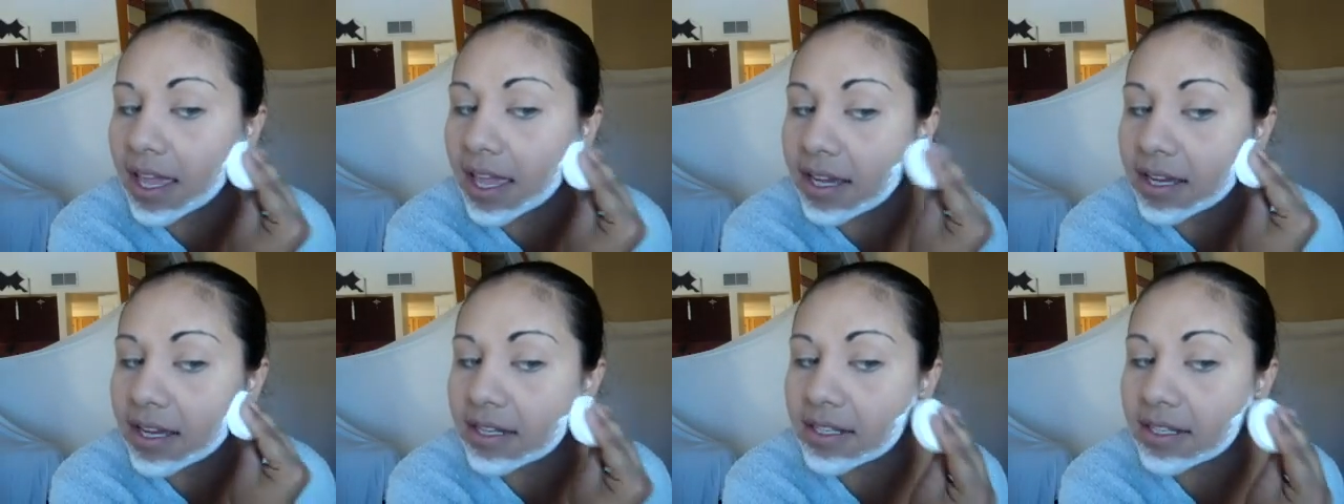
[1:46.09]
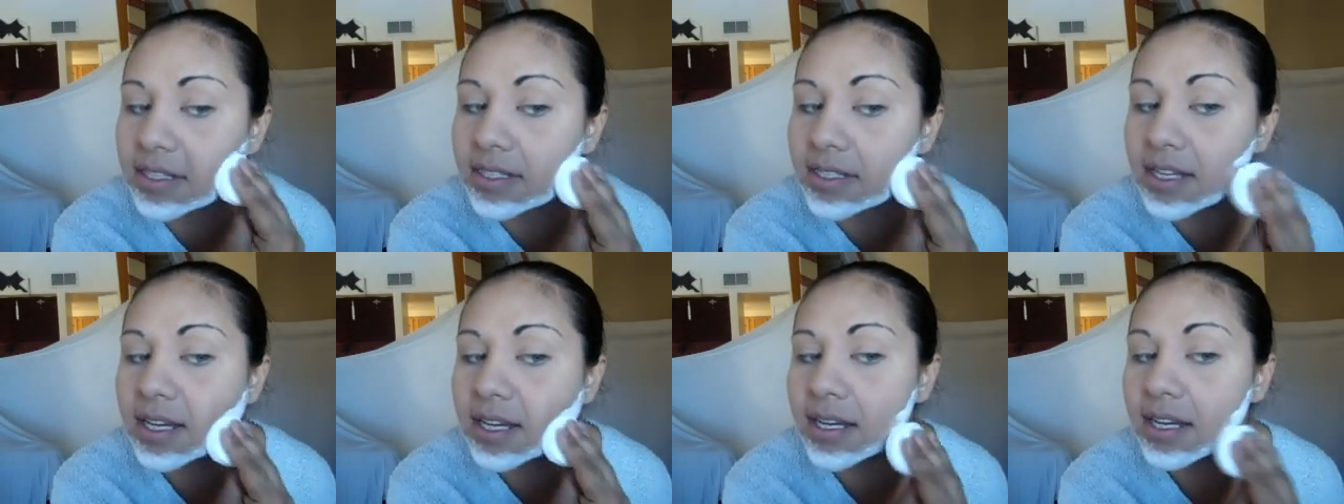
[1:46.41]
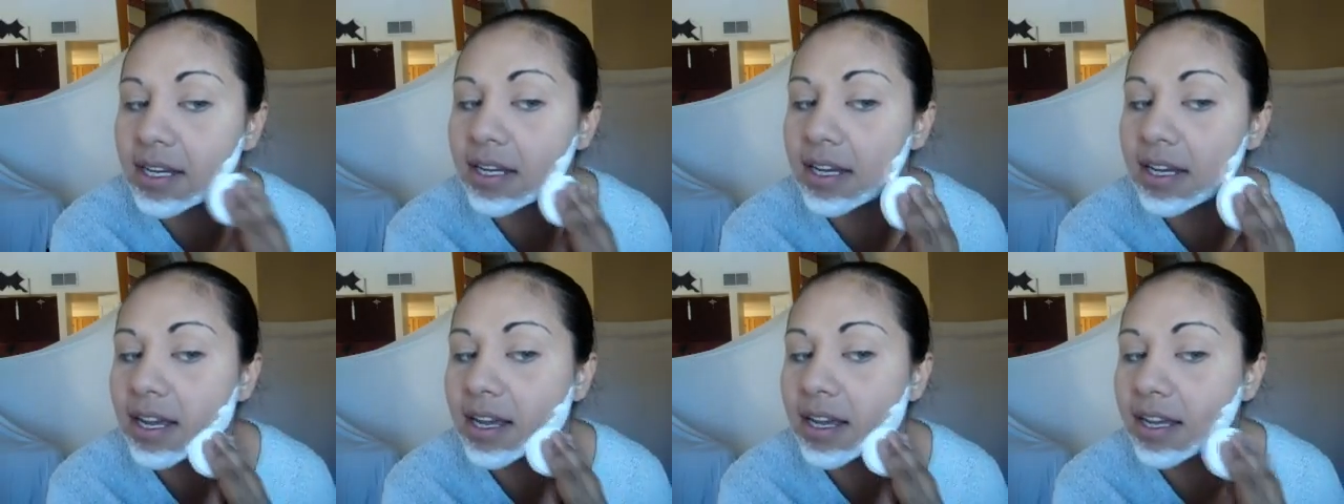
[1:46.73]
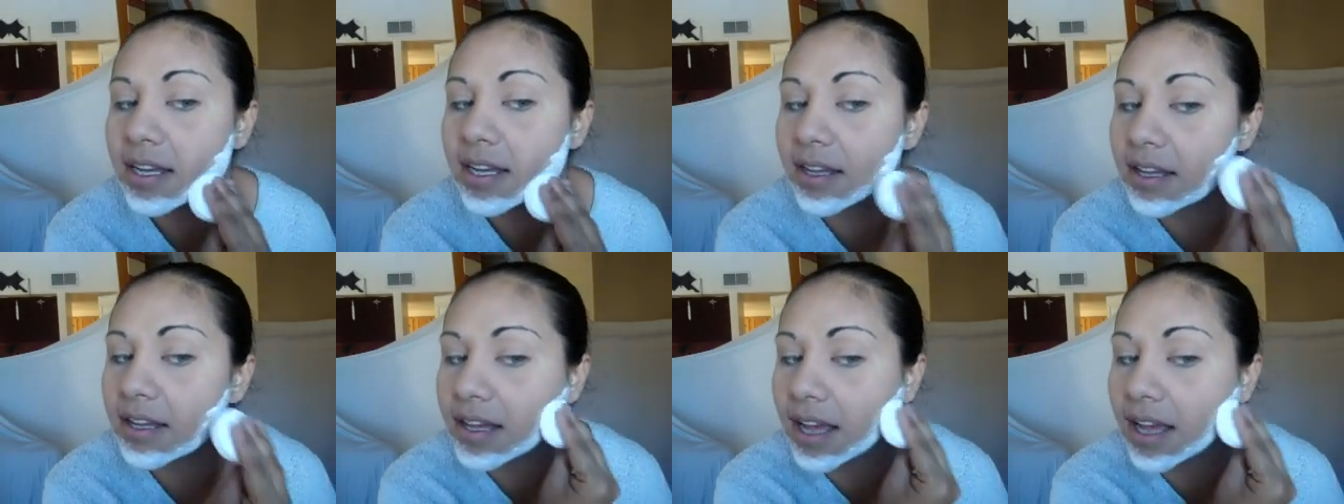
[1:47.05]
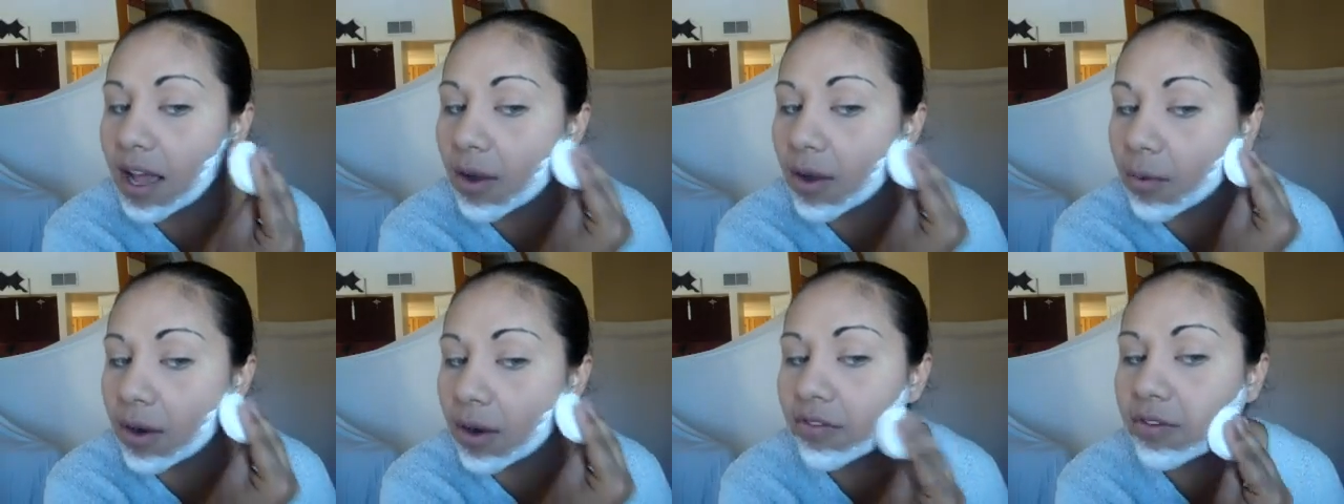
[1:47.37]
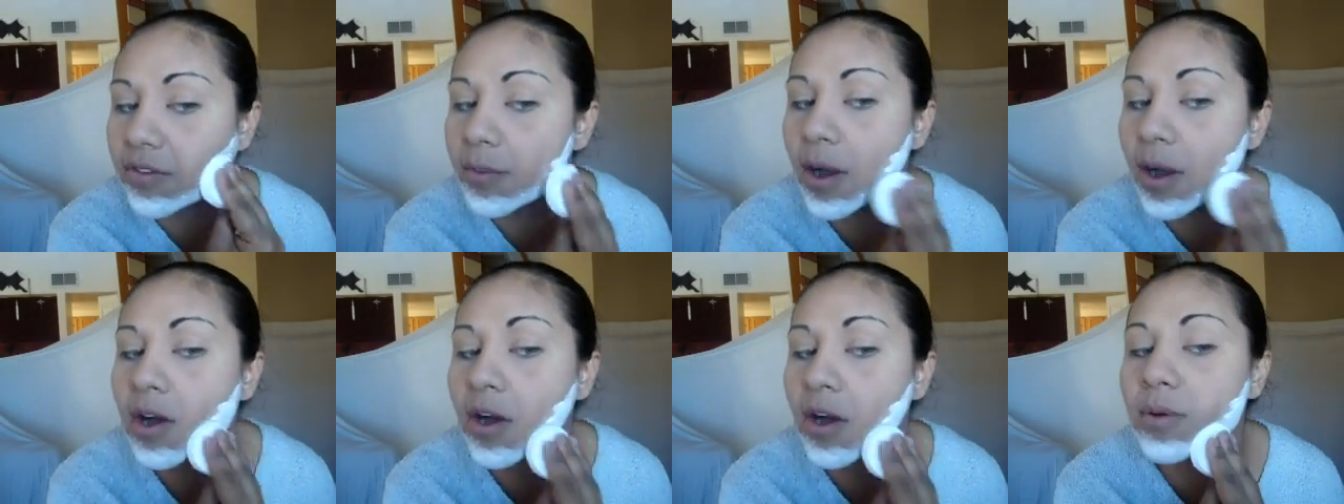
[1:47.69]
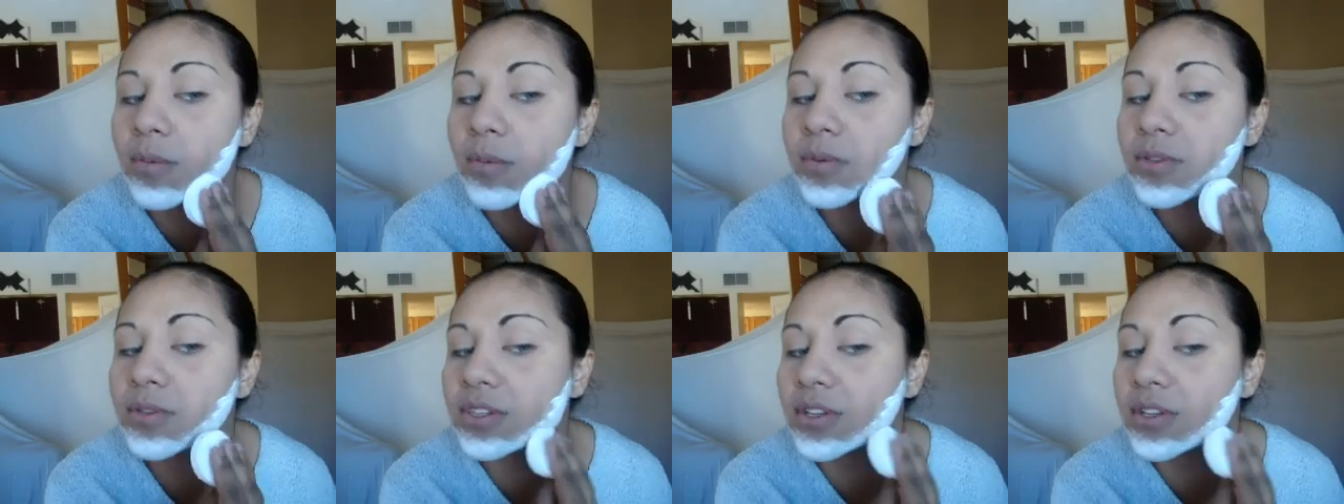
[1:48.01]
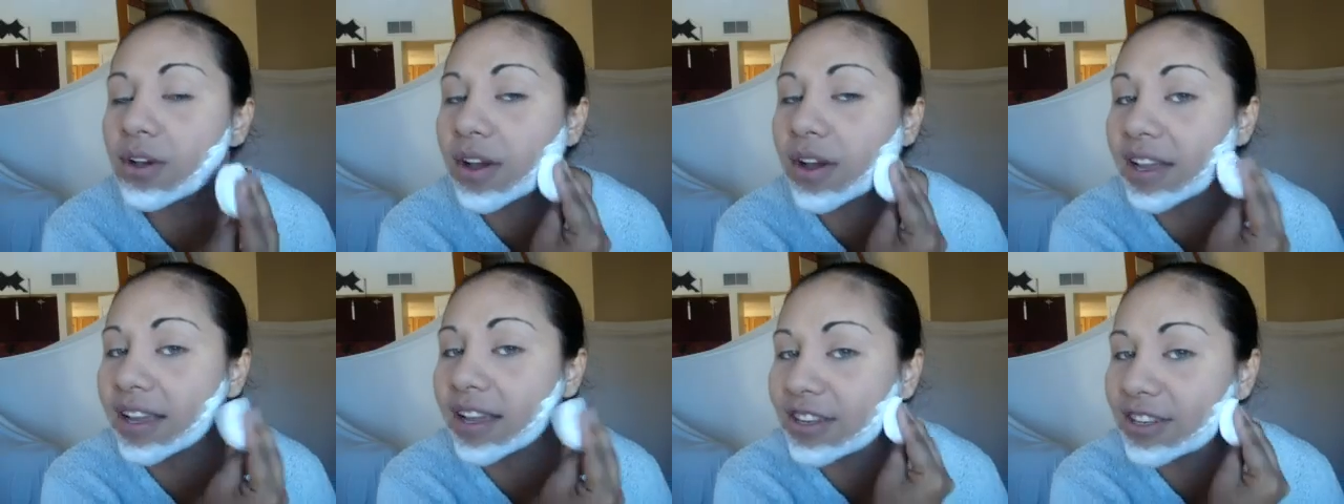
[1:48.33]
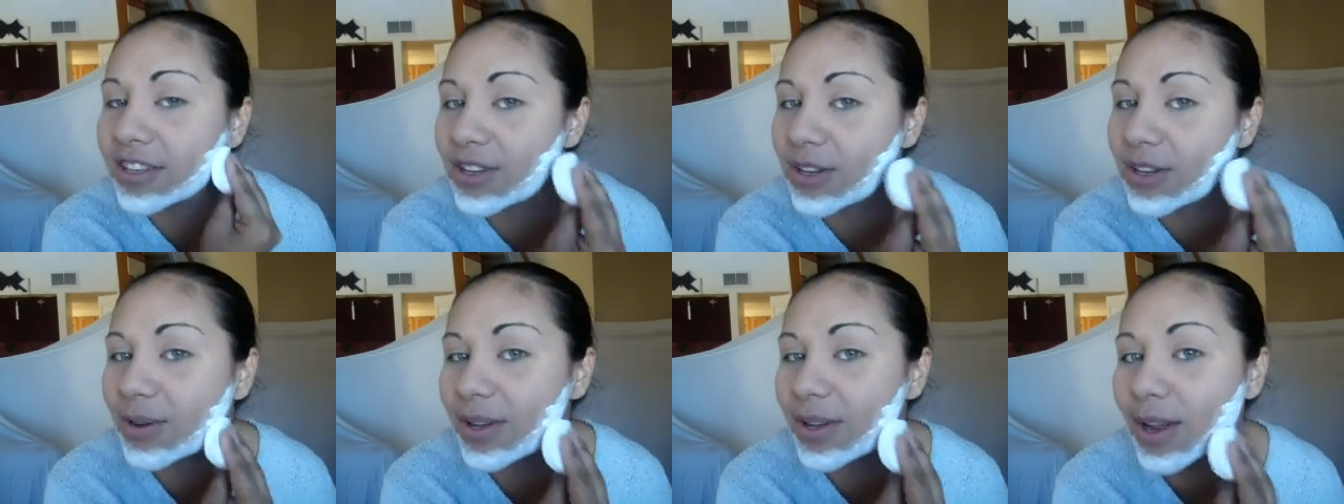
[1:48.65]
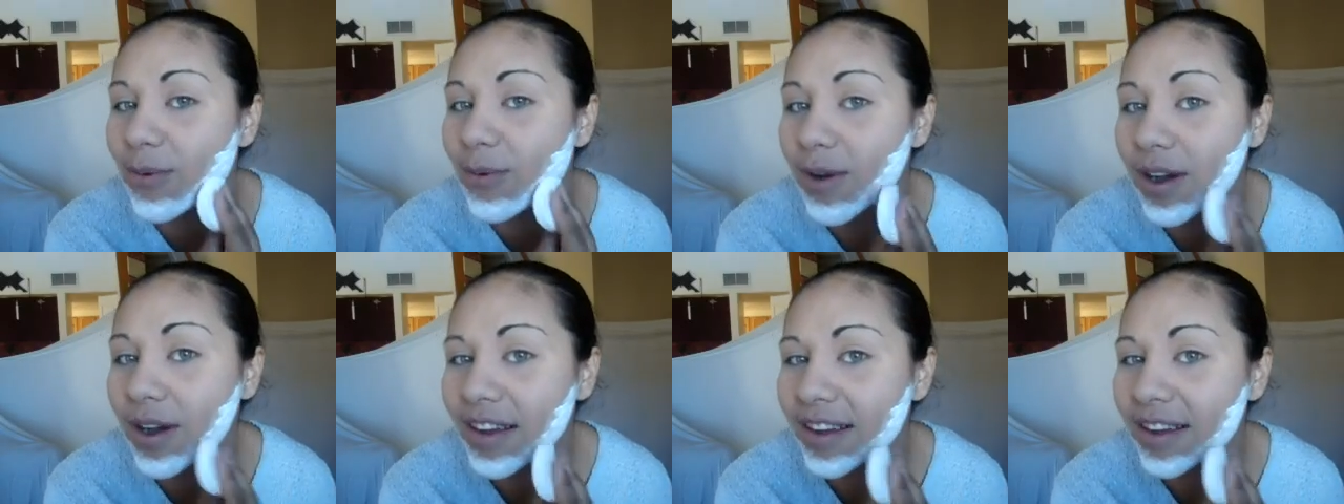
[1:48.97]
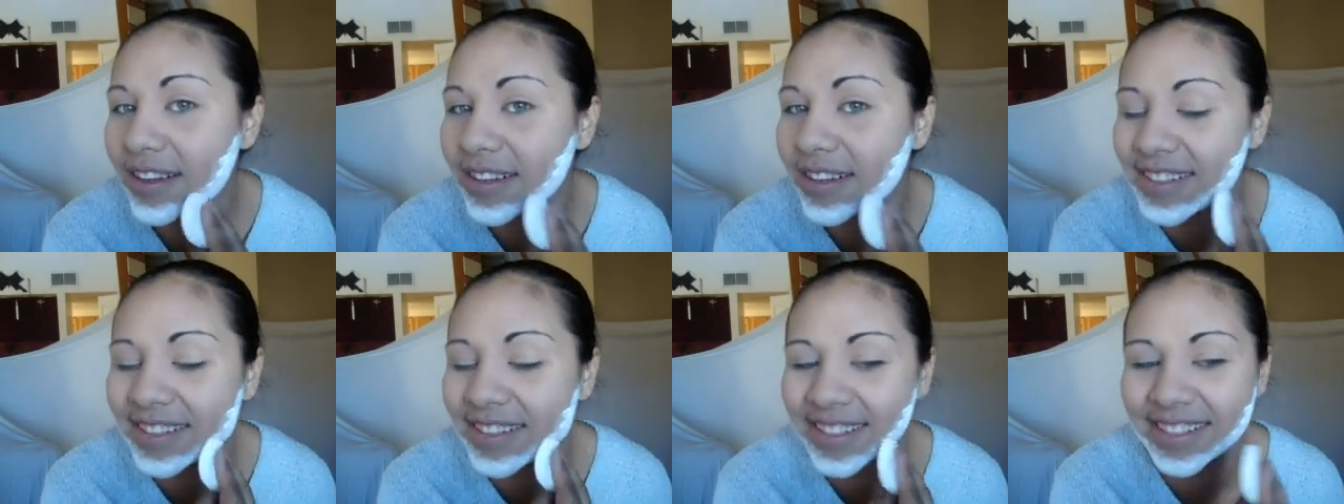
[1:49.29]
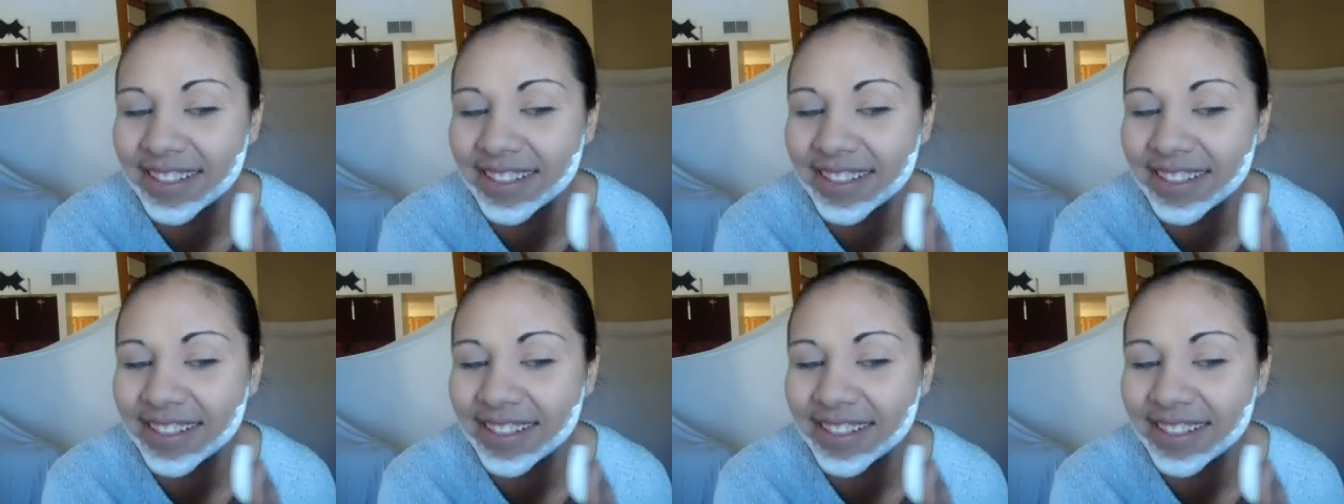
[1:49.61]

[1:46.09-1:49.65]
and I work from home, so I can do what I want.